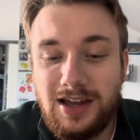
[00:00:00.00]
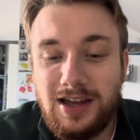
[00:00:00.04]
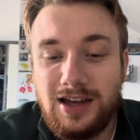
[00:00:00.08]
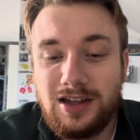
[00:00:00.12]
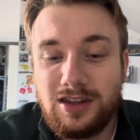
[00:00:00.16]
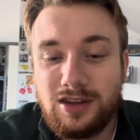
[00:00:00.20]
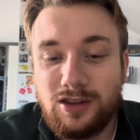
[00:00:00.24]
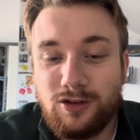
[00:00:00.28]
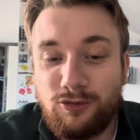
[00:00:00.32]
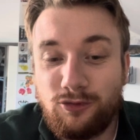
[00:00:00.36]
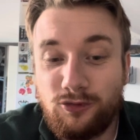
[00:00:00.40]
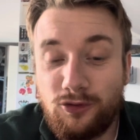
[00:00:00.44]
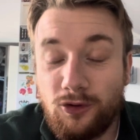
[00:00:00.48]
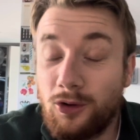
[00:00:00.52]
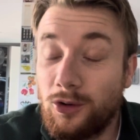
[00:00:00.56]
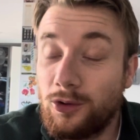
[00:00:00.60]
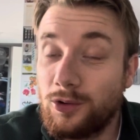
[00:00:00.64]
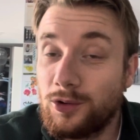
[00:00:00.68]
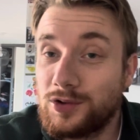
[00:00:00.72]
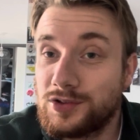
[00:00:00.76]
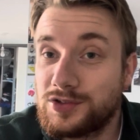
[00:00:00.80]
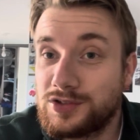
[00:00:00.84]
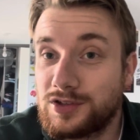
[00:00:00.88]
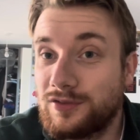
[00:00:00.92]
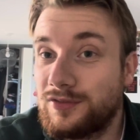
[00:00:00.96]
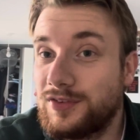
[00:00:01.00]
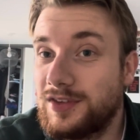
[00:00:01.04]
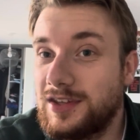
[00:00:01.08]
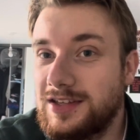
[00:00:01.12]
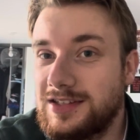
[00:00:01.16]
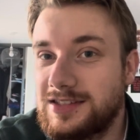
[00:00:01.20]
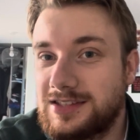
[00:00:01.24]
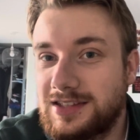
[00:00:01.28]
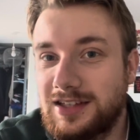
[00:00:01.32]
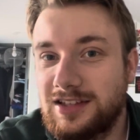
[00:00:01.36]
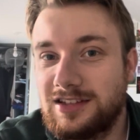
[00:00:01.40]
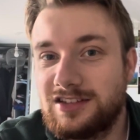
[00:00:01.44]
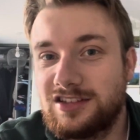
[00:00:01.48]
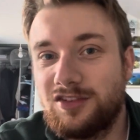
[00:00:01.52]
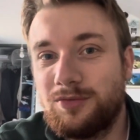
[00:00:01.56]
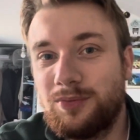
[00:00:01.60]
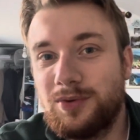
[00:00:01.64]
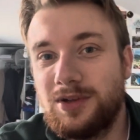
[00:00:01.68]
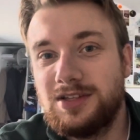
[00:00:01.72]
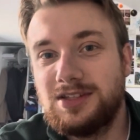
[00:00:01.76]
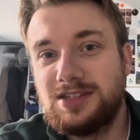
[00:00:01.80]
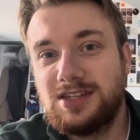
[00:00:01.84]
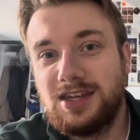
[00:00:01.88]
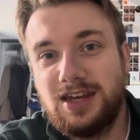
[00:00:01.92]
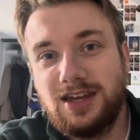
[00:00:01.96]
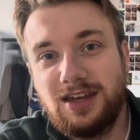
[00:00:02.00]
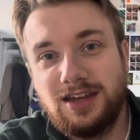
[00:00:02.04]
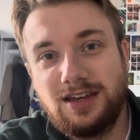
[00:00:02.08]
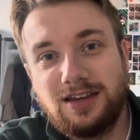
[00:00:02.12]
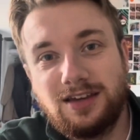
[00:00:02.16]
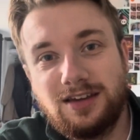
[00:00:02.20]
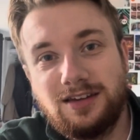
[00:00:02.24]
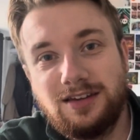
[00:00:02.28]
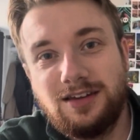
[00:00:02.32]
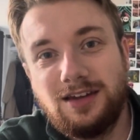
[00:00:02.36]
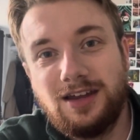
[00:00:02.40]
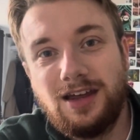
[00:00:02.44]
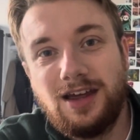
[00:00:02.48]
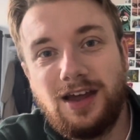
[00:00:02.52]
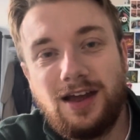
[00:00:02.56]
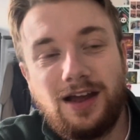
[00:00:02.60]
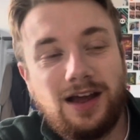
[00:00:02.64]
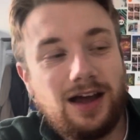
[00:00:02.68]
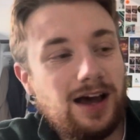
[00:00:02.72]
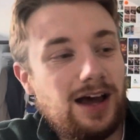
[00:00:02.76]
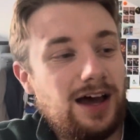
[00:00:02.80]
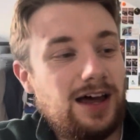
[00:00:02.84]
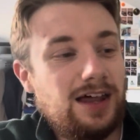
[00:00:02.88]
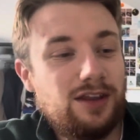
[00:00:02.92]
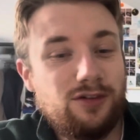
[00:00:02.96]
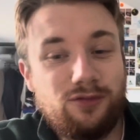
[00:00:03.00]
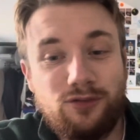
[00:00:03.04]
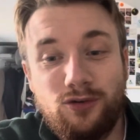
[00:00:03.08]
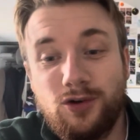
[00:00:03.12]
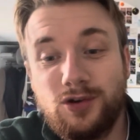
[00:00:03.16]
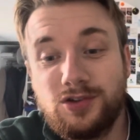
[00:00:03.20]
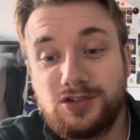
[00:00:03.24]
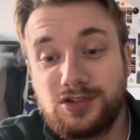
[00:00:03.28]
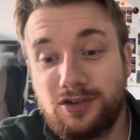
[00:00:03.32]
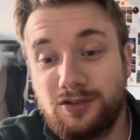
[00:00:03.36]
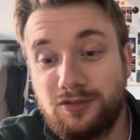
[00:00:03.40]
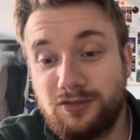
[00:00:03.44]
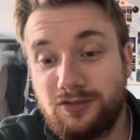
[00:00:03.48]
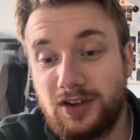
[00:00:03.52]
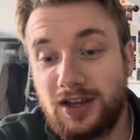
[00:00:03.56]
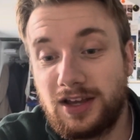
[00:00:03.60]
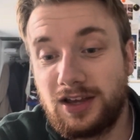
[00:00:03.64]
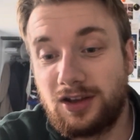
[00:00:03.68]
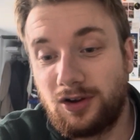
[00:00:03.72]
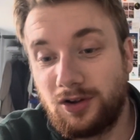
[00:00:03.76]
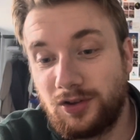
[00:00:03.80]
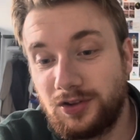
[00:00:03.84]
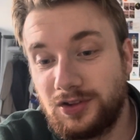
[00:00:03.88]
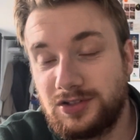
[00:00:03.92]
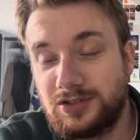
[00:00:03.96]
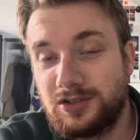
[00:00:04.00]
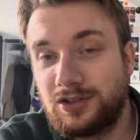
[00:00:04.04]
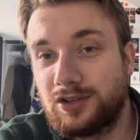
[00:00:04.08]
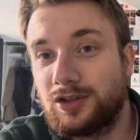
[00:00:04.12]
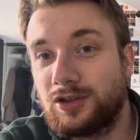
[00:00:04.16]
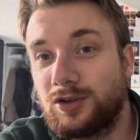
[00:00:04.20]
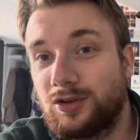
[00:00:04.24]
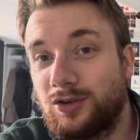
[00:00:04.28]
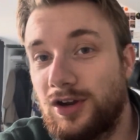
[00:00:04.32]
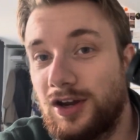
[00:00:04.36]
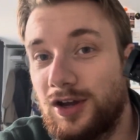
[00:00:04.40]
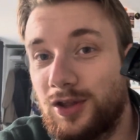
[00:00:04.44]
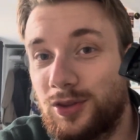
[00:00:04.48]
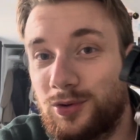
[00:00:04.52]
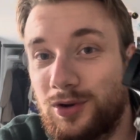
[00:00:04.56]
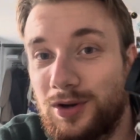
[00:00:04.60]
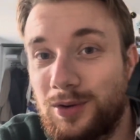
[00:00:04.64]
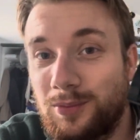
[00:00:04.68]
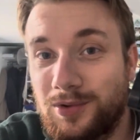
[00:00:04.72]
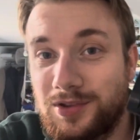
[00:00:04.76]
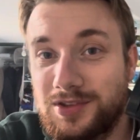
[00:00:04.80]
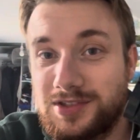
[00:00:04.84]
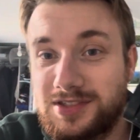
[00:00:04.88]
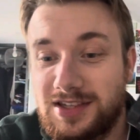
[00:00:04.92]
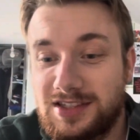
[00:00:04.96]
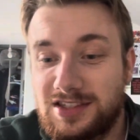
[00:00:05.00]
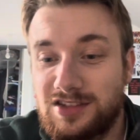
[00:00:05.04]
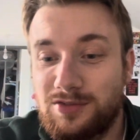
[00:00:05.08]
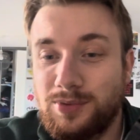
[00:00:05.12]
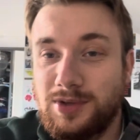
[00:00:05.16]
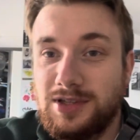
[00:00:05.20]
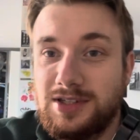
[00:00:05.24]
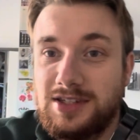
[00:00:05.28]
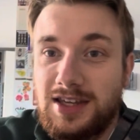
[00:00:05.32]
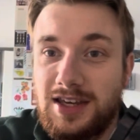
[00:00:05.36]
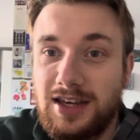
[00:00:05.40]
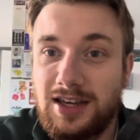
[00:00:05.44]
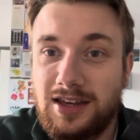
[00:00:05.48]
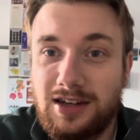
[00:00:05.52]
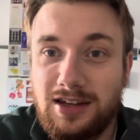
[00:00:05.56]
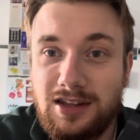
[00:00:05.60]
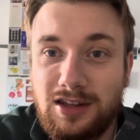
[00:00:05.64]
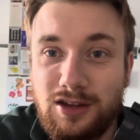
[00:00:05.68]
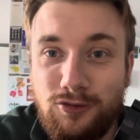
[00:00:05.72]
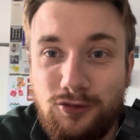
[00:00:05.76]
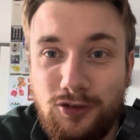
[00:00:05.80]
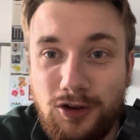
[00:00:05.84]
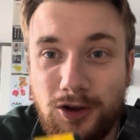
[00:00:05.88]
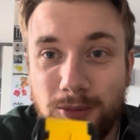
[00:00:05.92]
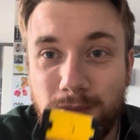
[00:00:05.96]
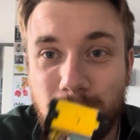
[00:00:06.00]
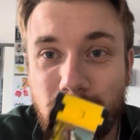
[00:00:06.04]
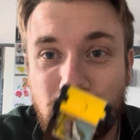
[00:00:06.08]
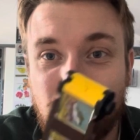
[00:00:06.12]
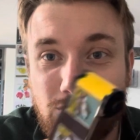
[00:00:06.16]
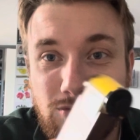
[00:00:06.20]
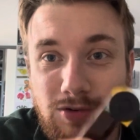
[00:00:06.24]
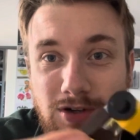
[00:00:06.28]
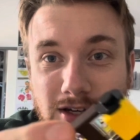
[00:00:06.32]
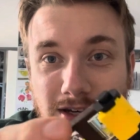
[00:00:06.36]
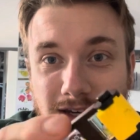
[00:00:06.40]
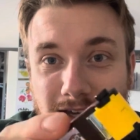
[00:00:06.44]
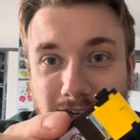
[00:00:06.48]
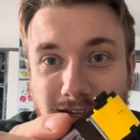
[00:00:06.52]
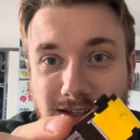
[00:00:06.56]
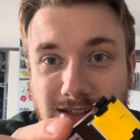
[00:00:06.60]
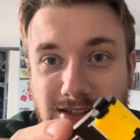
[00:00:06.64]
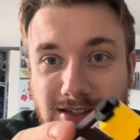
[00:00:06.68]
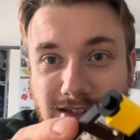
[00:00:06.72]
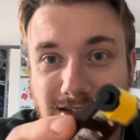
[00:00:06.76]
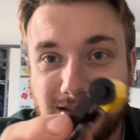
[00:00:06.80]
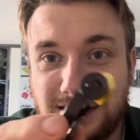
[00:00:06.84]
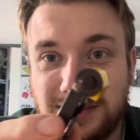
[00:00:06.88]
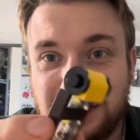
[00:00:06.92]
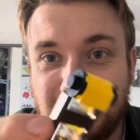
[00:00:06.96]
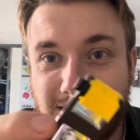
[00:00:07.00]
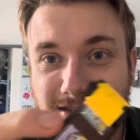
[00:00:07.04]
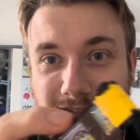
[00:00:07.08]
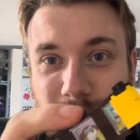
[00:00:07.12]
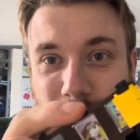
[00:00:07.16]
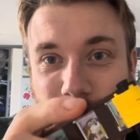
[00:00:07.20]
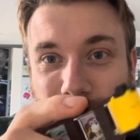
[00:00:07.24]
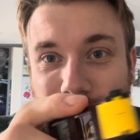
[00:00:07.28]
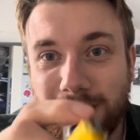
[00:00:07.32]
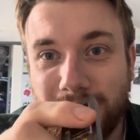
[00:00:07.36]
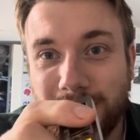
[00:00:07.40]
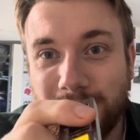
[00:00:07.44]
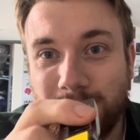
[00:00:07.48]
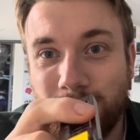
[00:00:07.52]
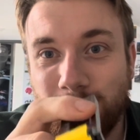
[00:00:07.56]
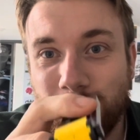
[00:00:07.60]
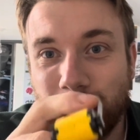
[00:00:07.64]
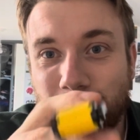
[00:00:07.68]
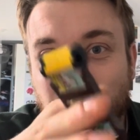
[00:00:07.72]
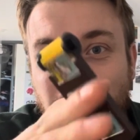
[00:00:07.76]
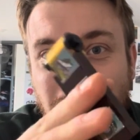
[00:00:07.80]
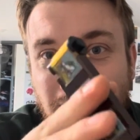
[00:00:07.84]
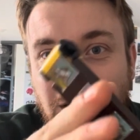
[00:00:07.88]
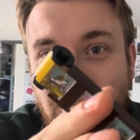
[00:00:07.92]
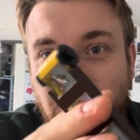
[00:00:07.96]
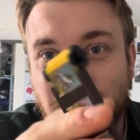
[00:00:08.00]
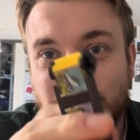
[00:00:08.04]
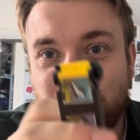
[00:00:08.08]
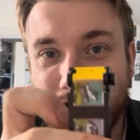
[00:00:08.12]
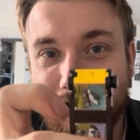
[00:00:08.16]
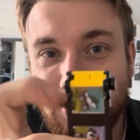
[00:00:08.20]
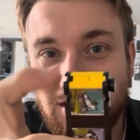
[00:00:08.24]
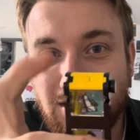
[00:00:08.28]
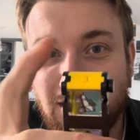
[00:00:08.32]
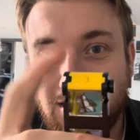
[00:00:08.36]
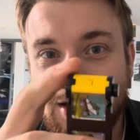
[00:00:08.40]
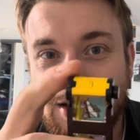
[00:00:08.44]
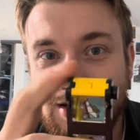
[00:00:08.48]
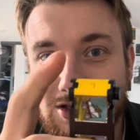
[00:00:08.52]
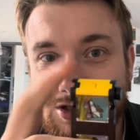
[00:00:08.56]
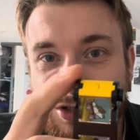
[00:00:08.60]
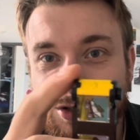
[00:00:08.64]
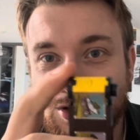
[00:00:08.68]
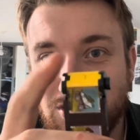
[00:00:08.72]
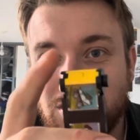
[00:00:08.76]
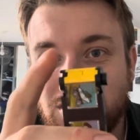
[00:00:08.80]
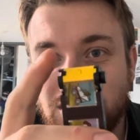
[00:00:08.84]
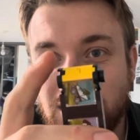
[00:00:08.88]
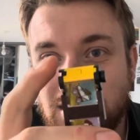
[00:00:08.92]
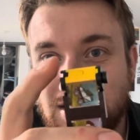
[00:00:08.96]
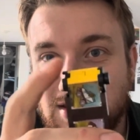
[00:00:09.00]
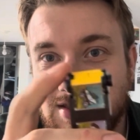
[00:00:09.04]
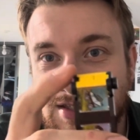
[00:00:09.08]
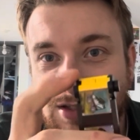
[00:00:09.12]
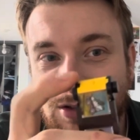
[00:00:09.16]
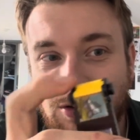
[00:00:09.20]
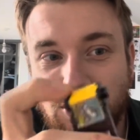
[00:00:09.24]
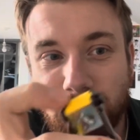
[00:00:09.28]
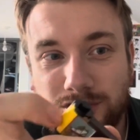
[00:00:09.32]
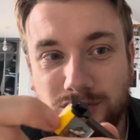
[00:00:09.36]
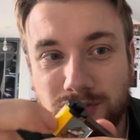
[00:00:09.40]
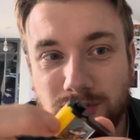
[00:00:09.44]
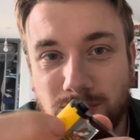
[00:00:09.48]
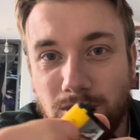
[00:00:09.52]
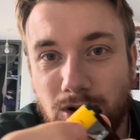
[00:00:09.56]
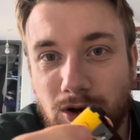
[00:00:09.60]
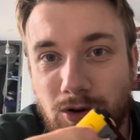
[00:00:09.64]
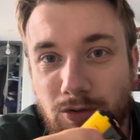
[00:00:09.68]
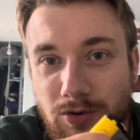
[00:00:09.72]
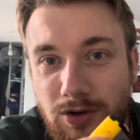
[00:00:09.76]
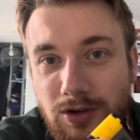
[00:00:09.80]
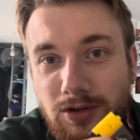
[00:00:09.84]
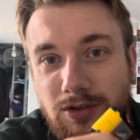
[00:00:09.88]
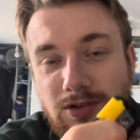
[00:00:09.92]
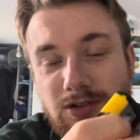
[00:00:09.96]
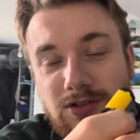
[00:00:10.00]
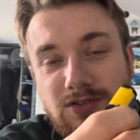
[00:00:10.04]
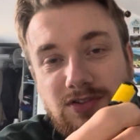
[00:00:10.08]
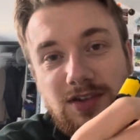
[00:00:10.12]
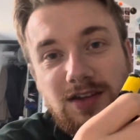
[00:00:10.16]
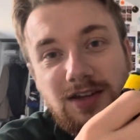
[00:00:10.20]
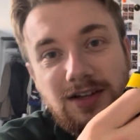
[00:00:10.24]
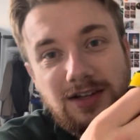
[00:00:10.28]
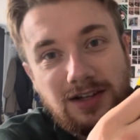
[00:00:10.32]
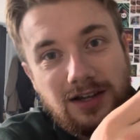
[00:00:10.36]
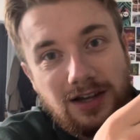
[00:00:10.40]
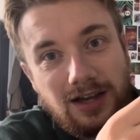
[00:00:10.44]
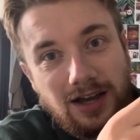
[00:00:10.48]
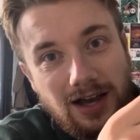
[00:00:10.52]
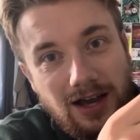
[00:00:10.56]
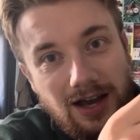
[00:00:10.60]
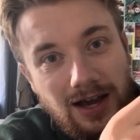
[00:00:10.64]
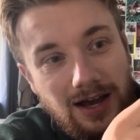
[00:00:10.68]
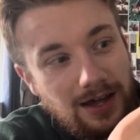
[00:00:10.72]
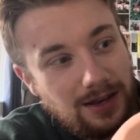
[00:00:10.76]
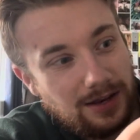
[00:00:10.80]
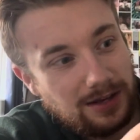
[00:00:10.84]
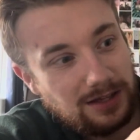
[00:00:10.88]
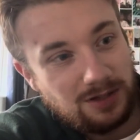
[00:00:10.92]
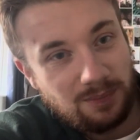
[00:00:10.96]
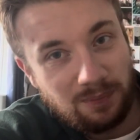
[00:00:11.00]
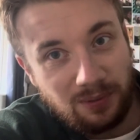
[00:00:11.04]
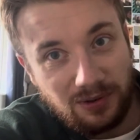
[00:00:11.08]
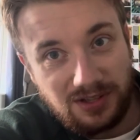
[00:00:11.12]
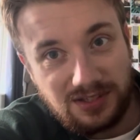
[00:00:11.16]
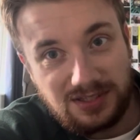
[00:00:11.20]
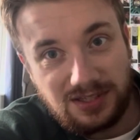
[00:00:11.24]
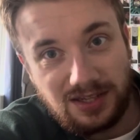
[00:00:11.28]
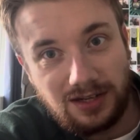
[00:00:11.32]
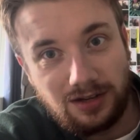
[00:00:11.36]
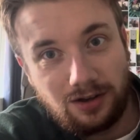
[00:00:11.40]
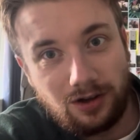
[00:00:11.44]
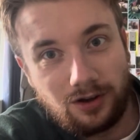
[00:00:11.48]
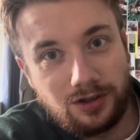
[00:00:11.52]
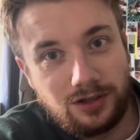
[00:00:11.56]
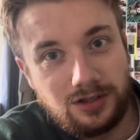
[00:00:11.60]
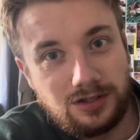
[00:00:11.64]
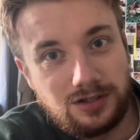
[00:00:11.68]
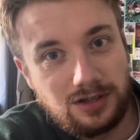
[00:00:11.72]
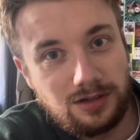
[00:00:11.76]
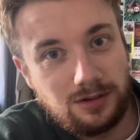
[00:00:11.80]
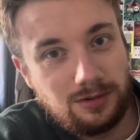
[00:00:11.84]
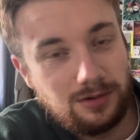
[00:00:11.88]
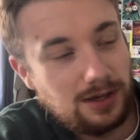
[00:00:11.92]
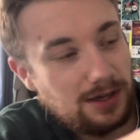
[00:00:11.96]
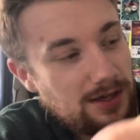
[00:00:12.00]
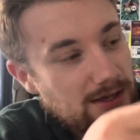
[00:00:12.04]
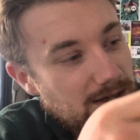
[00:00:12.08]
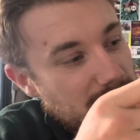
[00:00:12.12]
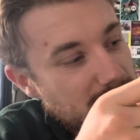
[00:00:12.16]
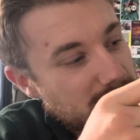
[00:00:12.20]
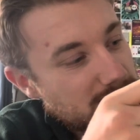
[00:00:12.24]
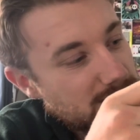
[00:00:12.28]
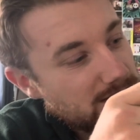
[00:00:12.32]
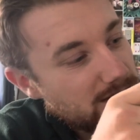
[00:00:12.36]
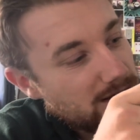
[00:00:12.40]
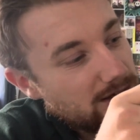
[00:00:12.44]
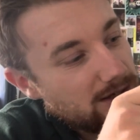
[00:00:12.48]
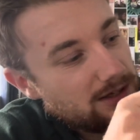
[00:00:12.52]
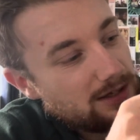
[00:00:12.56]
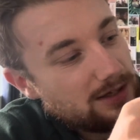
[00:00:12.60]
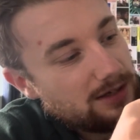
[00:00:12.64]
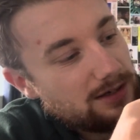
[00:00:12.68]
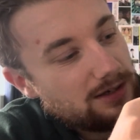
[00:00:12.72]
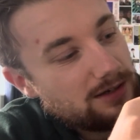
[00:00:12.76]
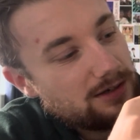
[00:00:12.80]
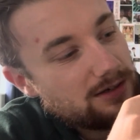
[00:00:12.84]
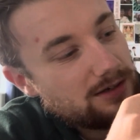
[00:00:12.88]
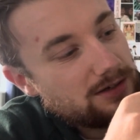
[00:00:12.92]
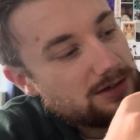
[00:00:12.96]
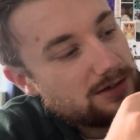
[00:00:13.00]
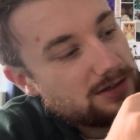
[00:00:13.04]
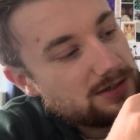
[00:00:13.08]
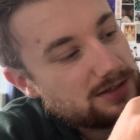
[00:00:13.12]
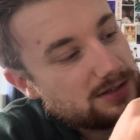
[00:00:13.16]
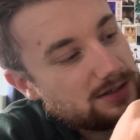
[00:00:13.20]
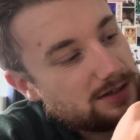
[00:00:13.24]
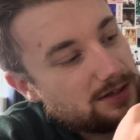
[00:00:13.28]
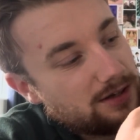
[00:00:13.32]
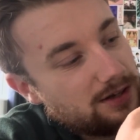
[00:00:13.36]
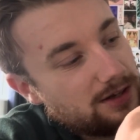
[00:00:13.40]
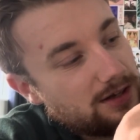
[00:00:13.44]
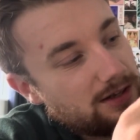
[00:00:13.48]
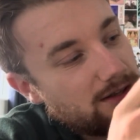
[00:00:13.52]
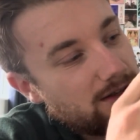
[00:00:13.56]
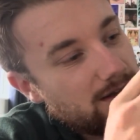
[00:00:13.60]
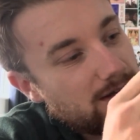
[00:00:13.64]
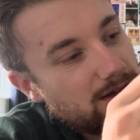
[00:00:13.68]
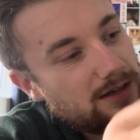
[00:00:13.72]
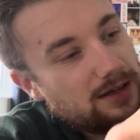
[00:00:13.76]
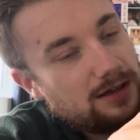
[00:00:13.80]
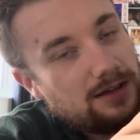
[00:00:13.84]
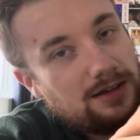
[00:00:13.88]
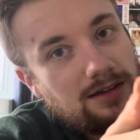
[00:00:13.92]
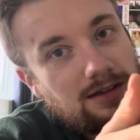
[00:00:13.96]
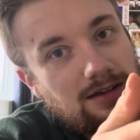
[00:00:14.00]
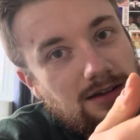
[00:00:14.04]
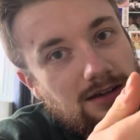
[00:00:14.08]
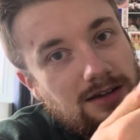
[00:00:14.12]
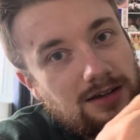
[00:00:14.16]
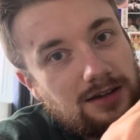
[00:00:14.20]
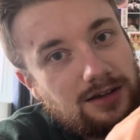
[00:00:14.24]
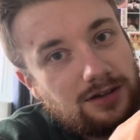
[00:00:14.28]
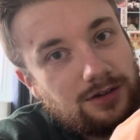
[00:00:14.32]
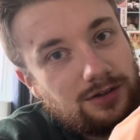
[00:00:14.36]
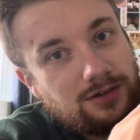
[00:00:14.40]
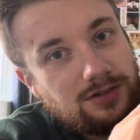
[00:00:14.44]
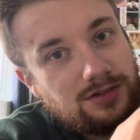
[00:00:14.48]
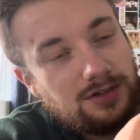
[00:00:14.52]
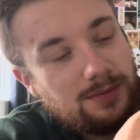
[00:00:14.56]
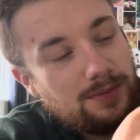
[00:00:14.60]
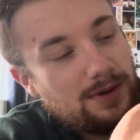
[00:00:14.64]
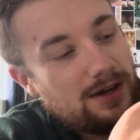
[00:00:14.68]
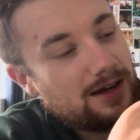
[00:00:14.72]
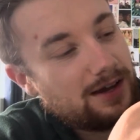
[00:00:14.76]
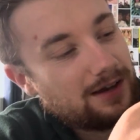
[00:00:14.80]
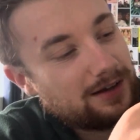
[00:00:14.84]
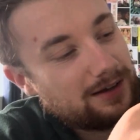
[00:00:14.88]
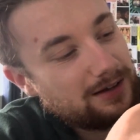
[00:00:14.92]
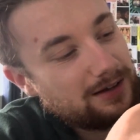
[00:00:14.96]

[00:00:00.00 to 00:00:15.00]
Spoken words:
the photos of these things have been taken. The photos of like all these other Creator 3-in-1 sets have been taken, and the film looks really nice. It's quite a cool little thing that shows like it's still got some more reels. And then to put this in, all you do is just slot it in there and close the back.